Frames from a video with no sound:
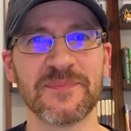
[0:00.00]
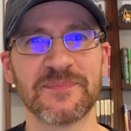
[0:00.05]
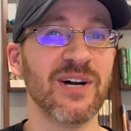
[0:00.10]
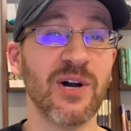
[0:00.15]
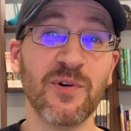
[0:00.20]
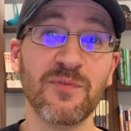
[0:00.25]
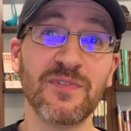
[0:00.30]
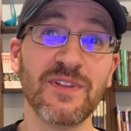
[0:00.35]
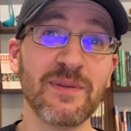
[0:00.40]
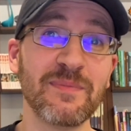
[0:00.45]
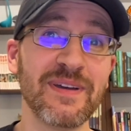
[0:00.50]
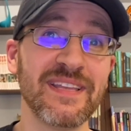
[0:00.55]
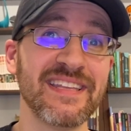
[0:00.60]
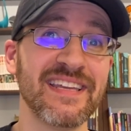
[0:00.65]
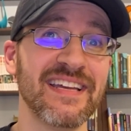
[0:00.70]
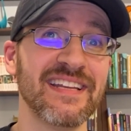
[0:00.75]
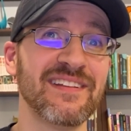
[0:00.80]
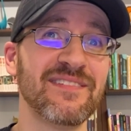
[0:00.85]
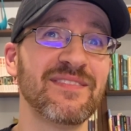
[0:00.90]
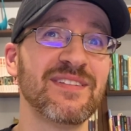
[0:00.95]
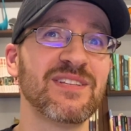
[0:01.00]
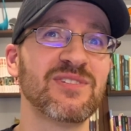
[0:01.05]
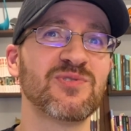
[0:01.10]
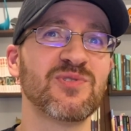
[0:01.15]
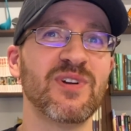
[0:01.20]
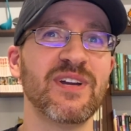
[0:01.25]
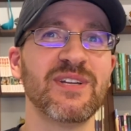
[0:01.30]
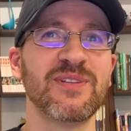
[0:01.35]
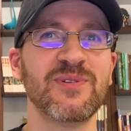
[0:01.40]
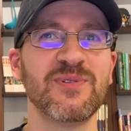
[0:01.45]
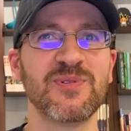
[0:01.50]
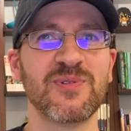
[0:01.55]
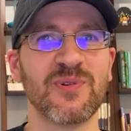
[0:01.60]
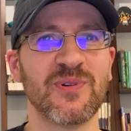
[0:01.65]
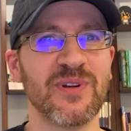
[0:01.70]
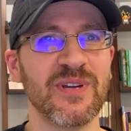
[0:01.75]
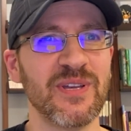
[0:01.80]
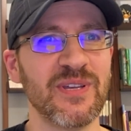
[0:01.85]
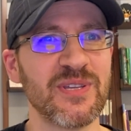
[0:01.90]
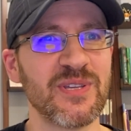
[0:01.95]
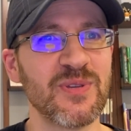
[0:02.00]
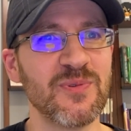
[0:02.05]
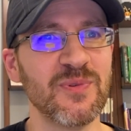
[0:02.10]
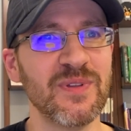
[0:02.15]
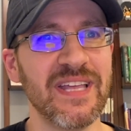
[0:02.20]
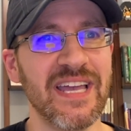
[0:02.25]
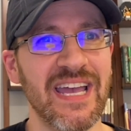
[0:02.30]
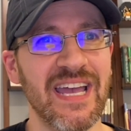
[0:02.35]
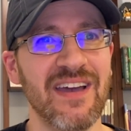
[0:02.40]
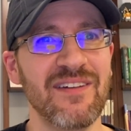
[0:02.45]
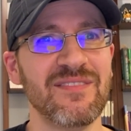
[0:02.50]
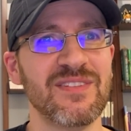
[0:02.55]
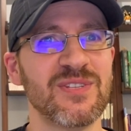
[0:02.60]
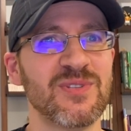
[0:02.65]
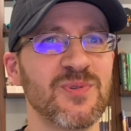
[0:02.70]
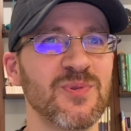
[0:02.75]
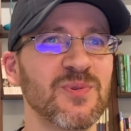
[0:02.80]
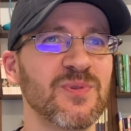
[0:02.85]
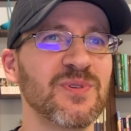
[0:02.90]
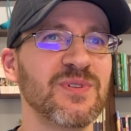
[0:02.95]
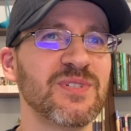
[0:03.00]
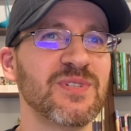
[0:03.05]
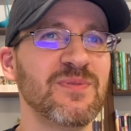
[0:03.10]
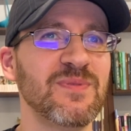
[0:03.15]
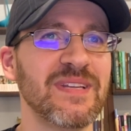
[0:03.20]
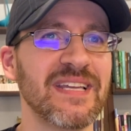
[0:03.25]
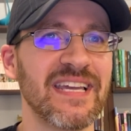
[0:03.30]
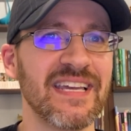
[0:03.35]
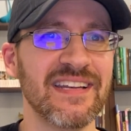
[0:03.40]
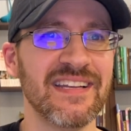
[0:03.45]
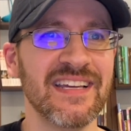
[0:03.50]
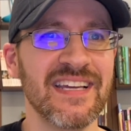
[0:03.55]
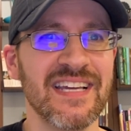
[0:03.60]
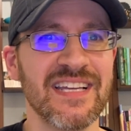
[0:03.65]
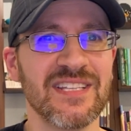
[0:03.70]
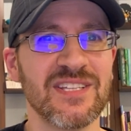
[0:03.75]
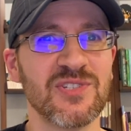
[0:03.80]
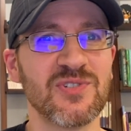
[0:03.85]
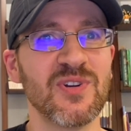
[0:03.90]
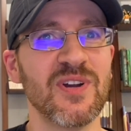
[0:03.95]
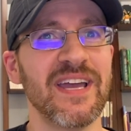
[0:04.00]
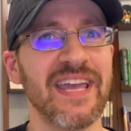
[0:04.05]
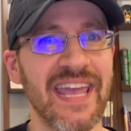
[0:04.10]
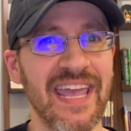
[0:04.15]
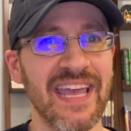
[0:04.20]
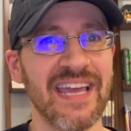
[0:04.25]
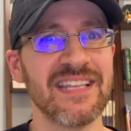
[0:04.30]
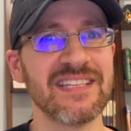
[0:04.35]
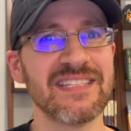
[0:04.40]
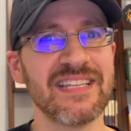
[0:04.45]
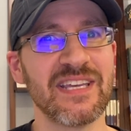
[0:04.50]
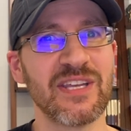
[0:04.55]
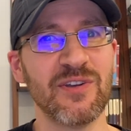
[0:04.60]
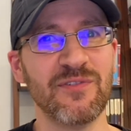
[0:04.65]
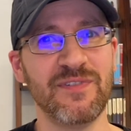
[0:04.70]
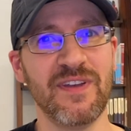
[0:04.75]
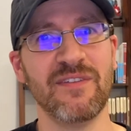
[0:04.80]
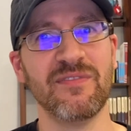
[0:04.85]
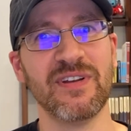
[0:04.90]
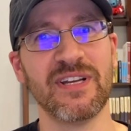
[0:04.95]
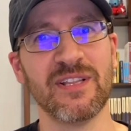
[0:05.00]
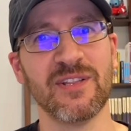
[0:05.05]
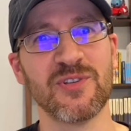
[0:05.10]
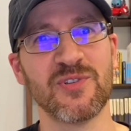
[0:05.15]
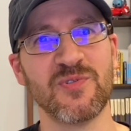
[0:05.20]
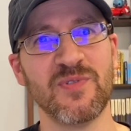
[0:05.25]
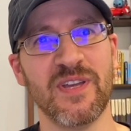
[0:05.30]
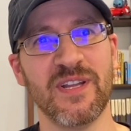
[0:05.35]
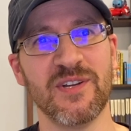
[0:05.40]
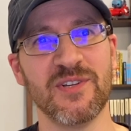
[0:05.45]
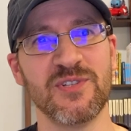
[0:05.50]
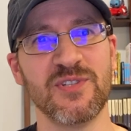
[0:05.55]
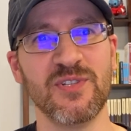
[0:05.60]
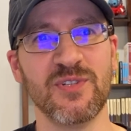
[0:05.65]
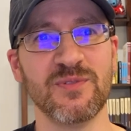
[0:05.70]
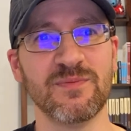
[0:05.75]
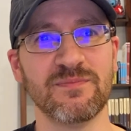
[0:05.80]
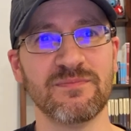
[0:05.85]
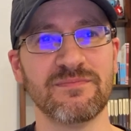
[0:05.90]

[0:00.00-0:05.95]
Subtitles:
Hopefully by the end of this drawing tutorial, you will have the tools you need to draw hands like your favorite illustrators do.